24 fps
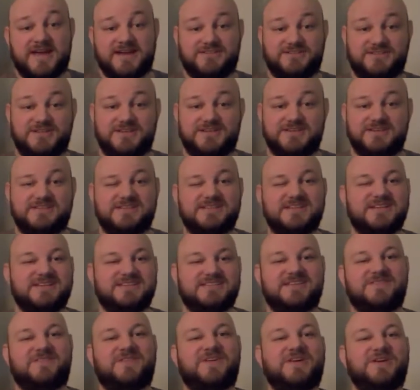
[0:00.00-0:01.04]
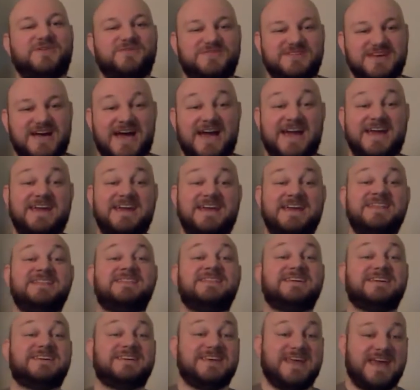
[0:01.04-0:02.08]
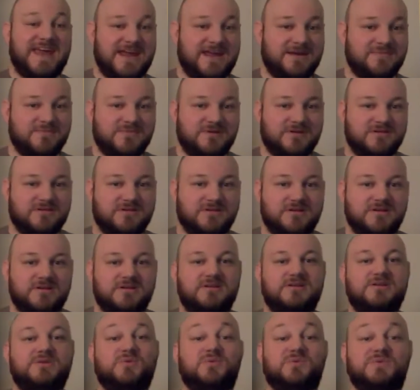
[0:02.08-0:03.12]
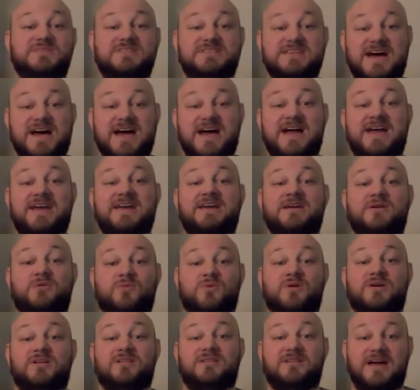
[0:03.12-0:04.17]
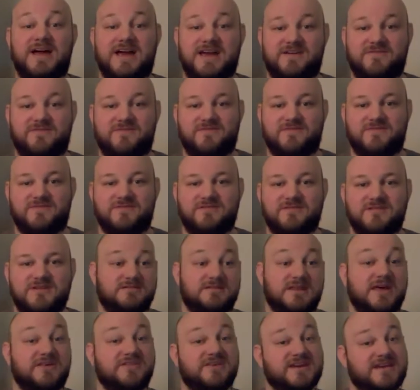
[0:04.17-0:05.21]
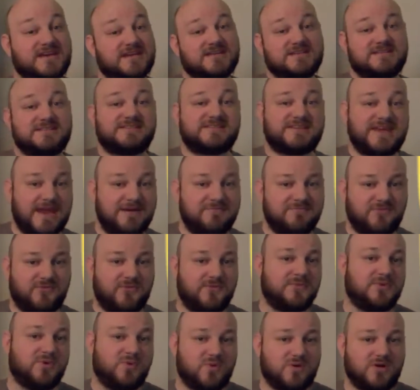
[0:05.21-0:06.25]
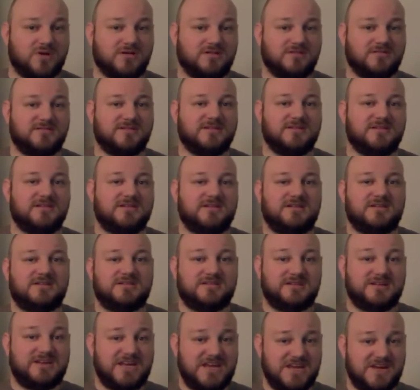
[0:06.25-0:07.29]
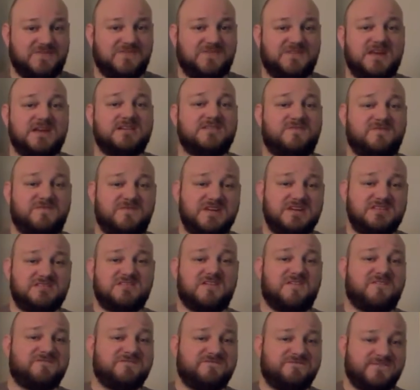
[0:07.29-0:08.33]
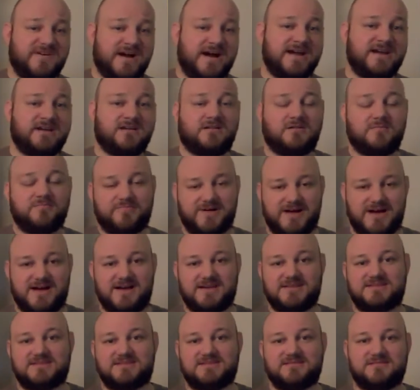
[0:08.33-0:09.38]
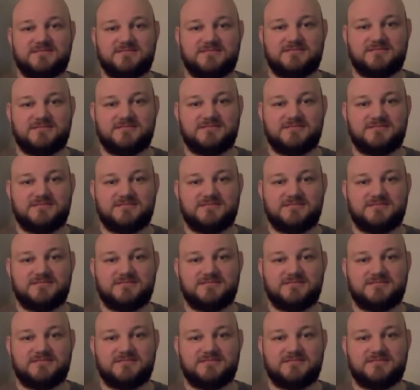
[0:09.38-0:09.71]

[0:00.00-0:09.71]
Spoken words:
catch is if you die in the game, you will die in real life. Now they can escape from the world if they defeat the final boss.